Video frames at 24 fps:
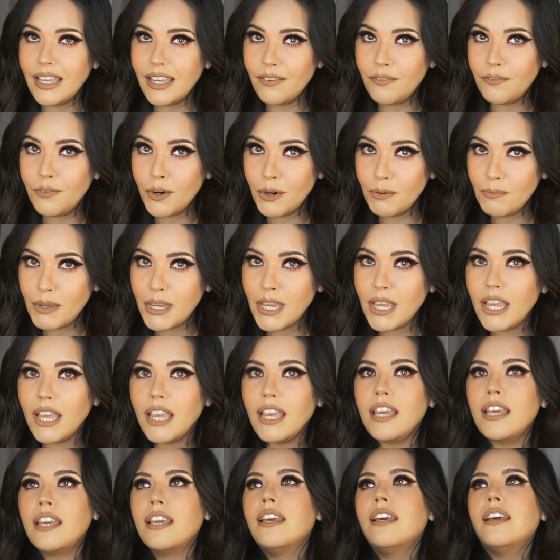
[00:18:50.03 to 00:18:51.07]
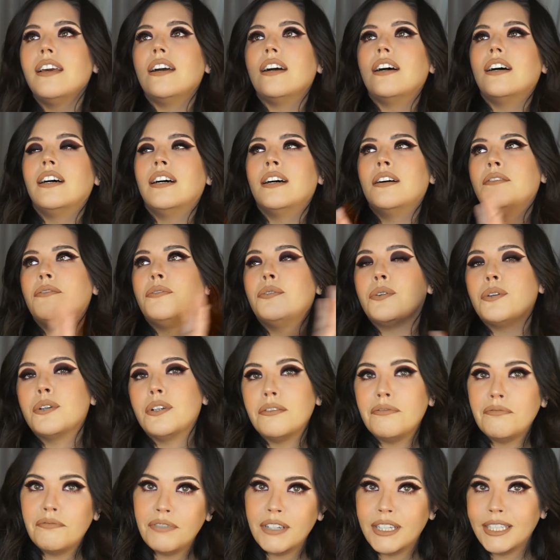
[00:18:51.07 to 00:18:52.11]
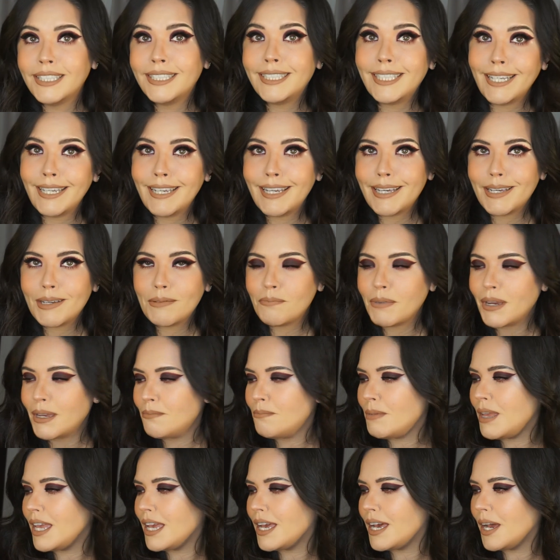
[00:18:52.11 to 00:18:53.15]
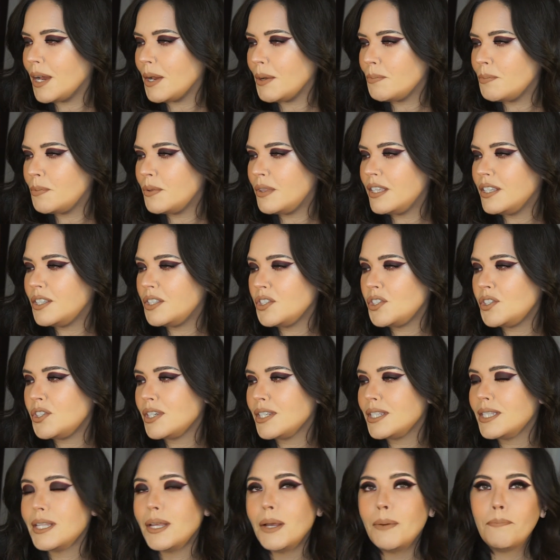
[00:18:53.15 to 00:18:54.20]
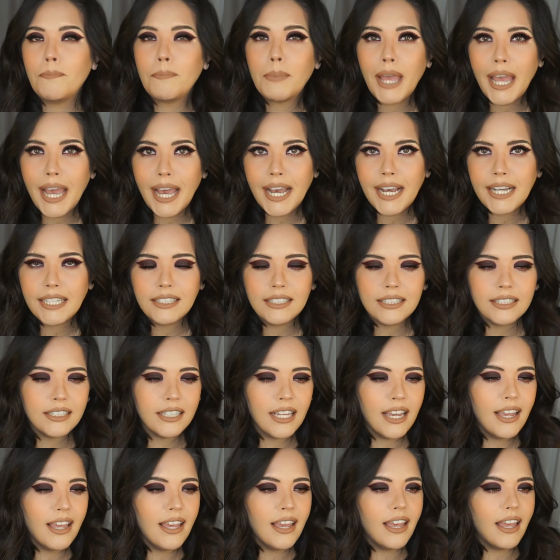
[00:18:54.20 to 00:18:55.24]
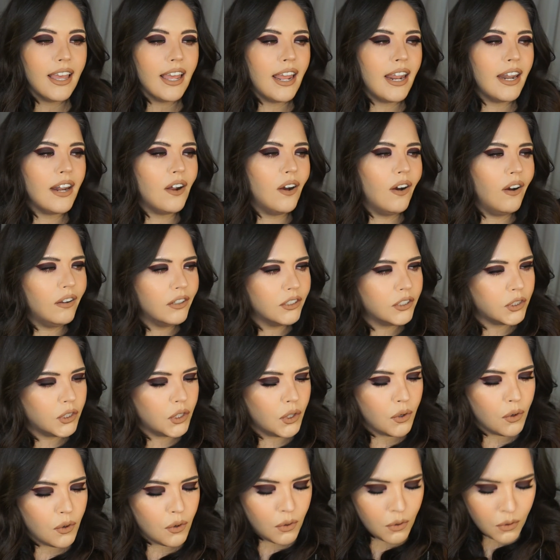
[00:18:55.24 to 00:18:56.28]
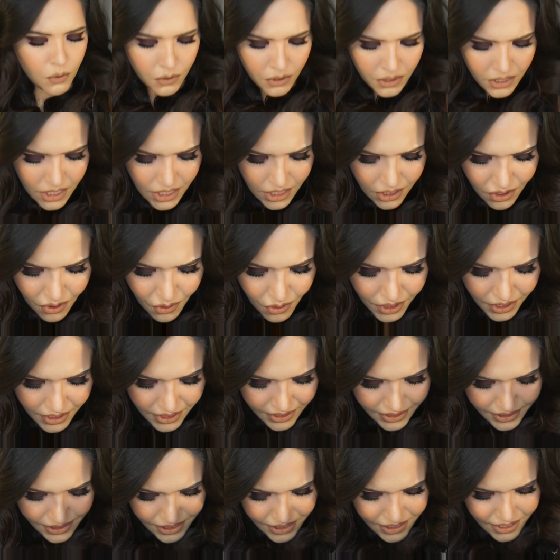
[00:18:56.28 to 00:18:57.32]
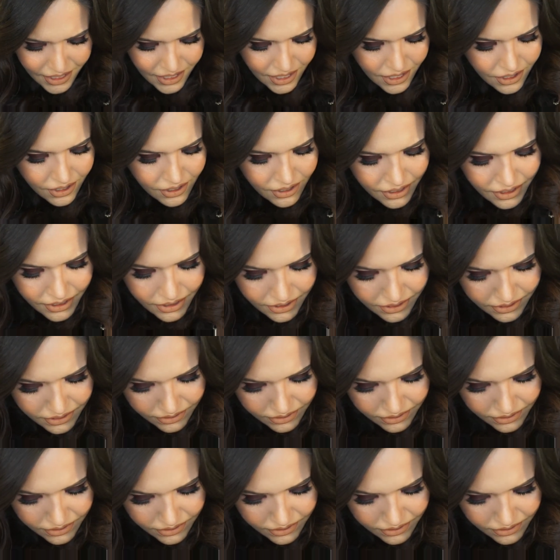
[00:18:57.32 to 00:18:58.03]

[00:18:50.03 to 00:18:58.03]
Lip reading: for me for fixing my makeup. This is just a pass. And also the coconut, is it here?